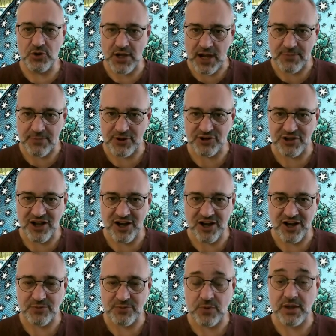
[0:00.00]
came
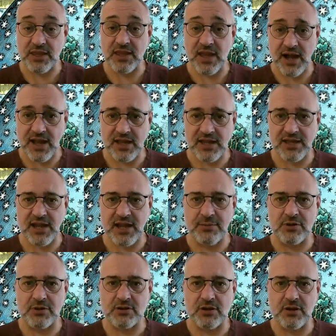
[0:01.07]
online when Gaia came
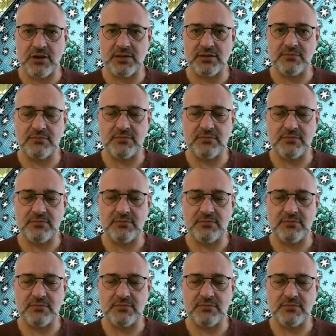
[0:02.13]
online.